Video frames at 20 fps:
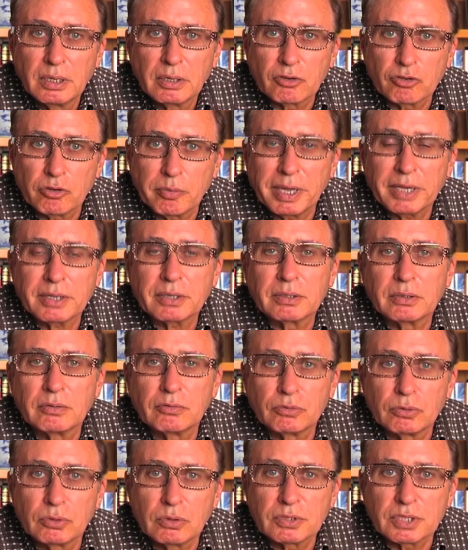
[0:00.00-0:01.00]
grammatical
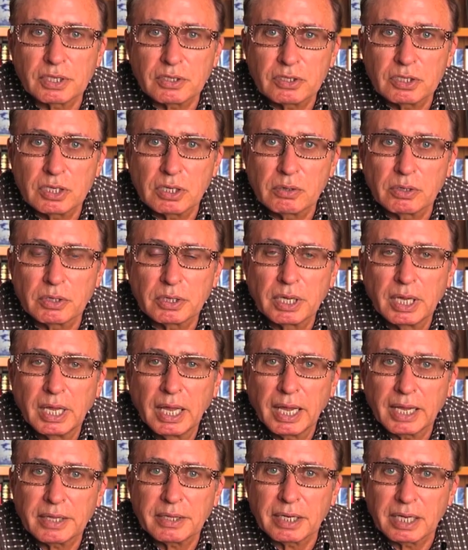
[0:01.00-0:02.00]
rules and so on
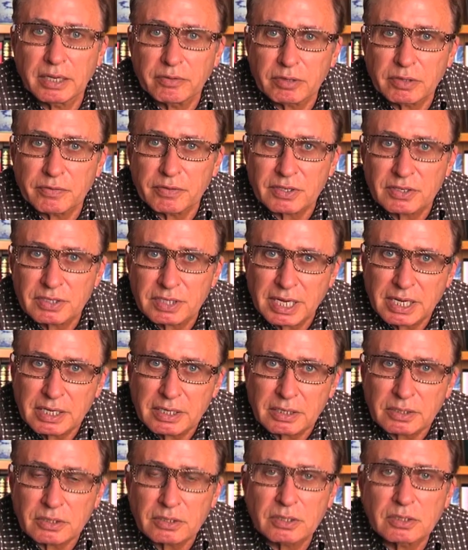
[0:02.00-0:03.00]
at the level of the
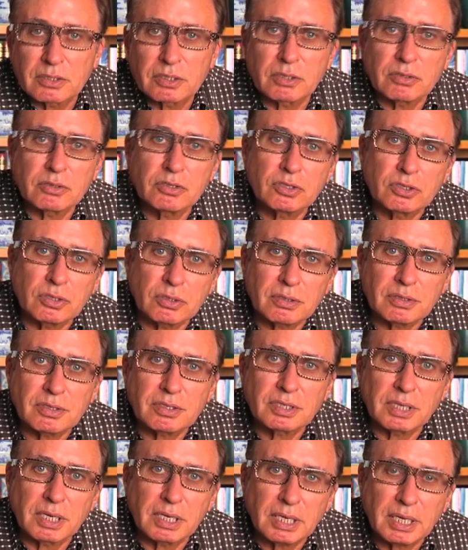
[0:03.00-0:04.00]
sentence. And so students
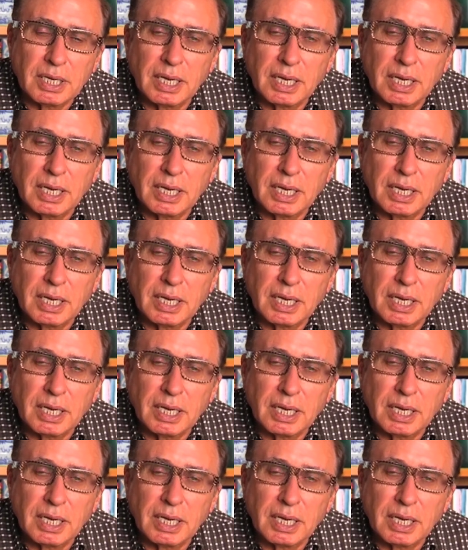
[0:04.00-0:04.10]
study